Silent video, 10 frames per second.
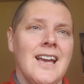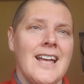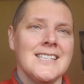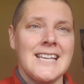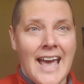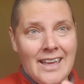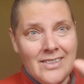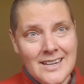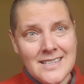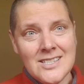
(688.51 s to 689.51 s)
and say
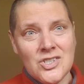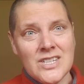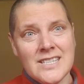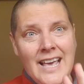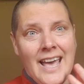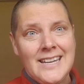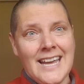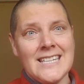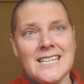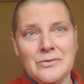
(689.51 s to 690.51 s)
that it's just their
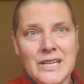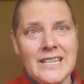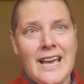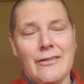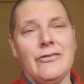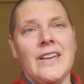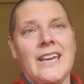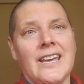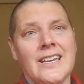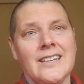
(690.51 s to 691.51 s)
negativity, their
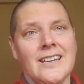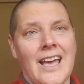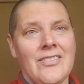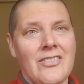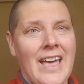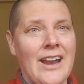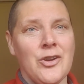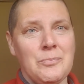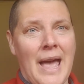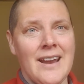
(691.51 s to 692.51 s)
fear, and that they
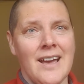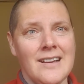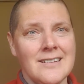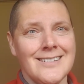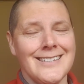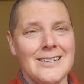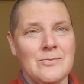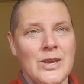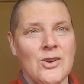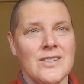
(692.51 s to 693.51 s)
don't matter
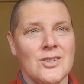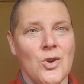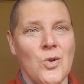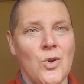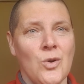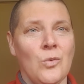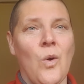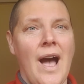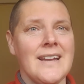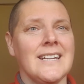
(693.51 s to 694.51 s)
because you're
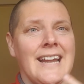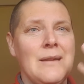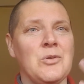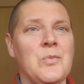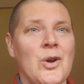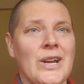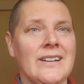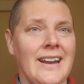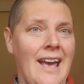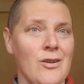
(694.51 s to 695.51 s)
white and able-bodied
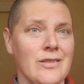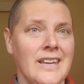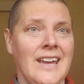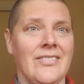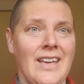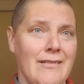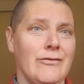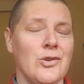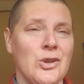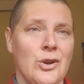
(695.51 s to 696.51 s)
and healthy, and
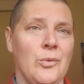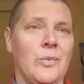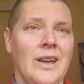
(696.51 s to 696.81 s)
therefore you don't